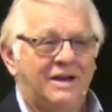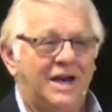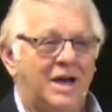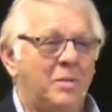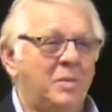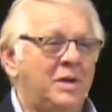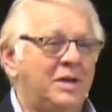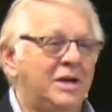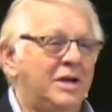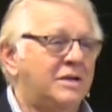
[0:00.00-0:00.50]

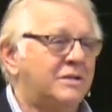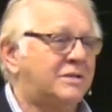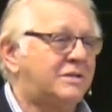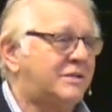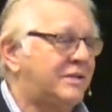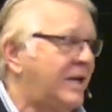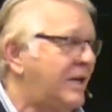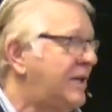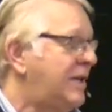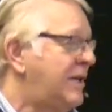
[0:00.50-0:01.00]
I mean, there's
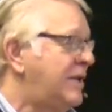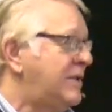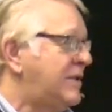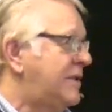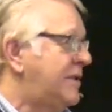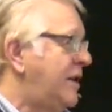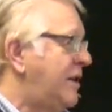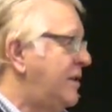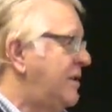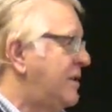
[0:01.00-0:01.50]
sickness,
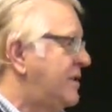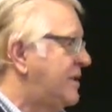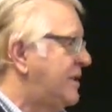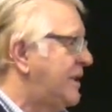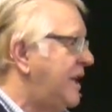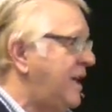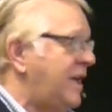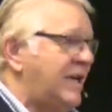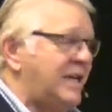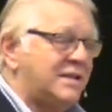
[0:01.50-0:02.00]
there's
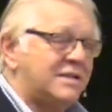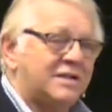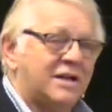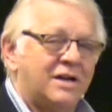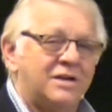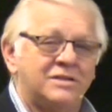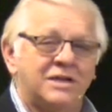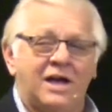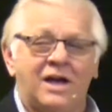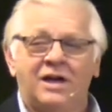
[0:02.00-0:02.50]
disease,
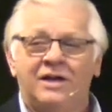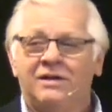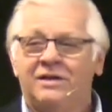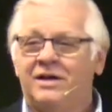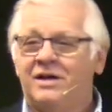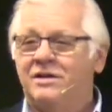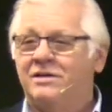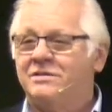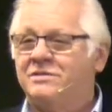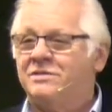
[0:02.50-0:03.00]

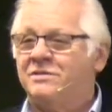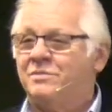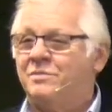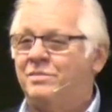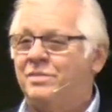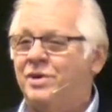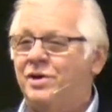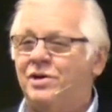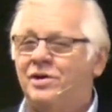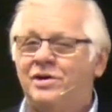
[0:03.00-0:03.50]
there's
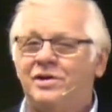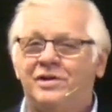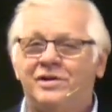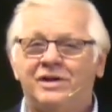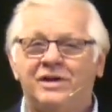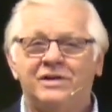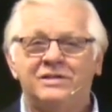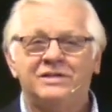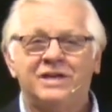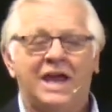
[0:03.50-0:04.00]
murder,
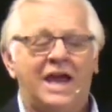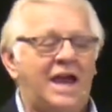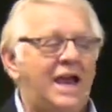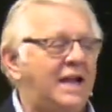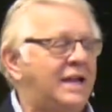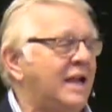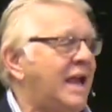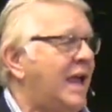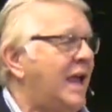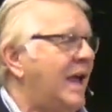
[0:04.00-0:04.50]
there's
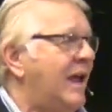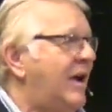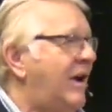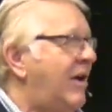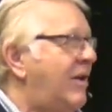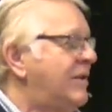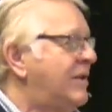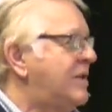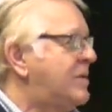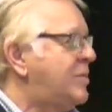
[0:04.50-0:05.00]
hate and
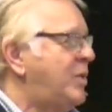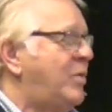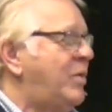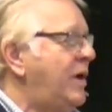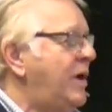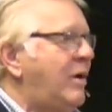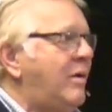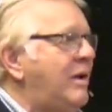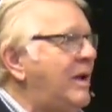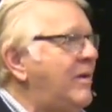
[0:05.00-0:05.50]
all this, but
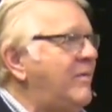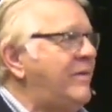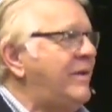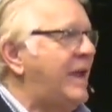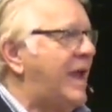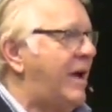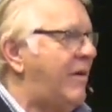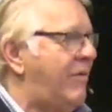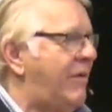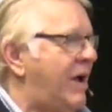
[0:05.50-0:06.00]
we don't live in
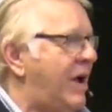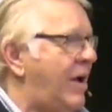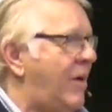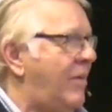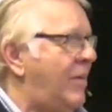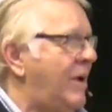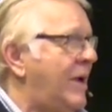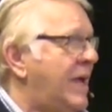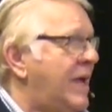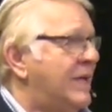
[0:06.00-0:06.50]
that
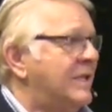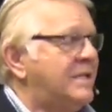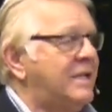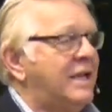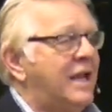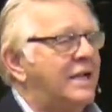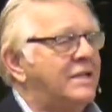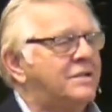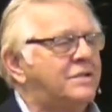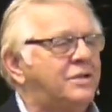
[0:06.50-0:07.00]
realm. See,
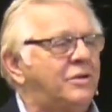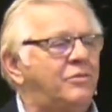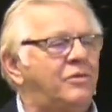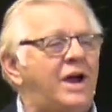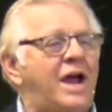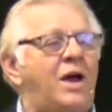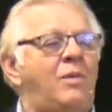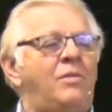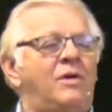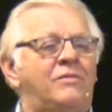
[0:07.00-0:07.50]
that's the
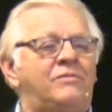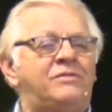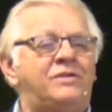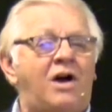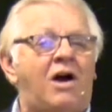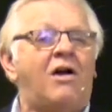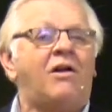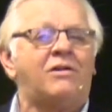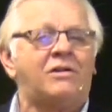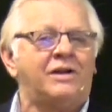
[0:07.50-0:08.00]
realm of
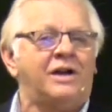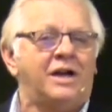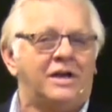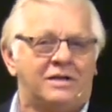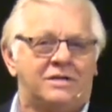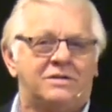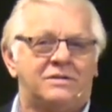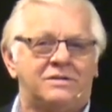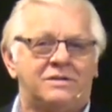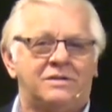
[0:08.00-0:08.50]

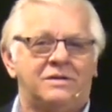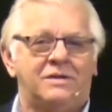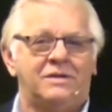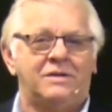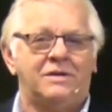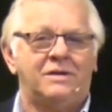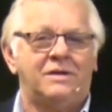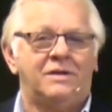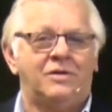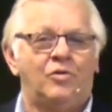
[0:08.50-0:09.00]
darkness.
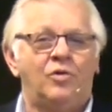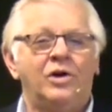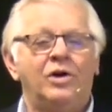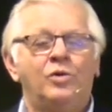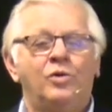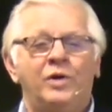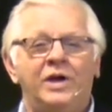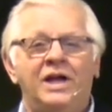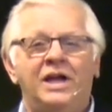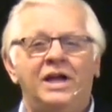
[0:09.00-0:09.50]
Where
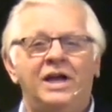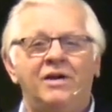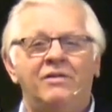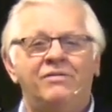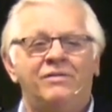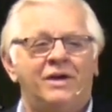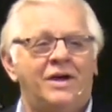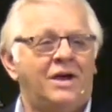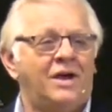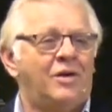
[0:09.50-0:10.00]
do we
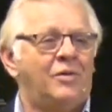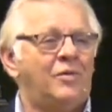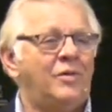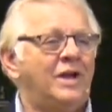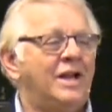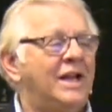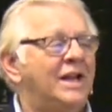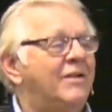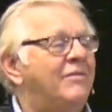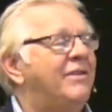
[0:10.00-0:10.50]
live?
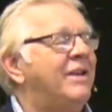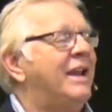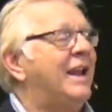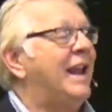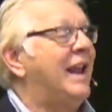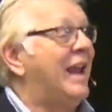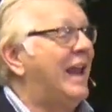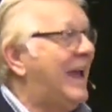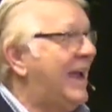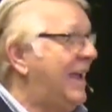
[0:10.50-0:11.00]
We live in
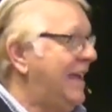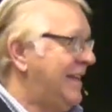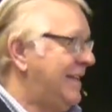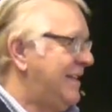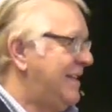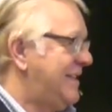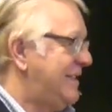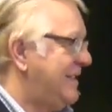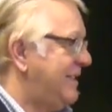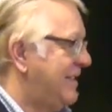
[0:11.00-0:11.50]

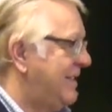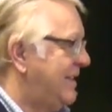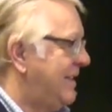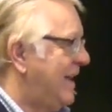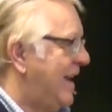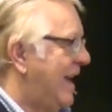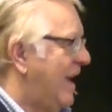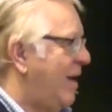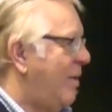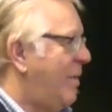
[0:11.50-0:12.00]
light.
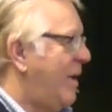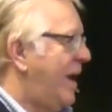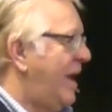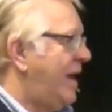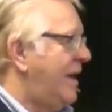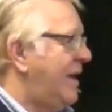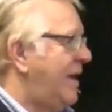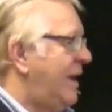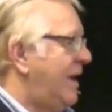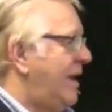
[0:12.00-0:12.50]

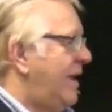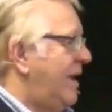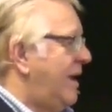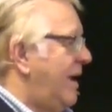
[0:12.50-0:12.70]
Amen? Yeah.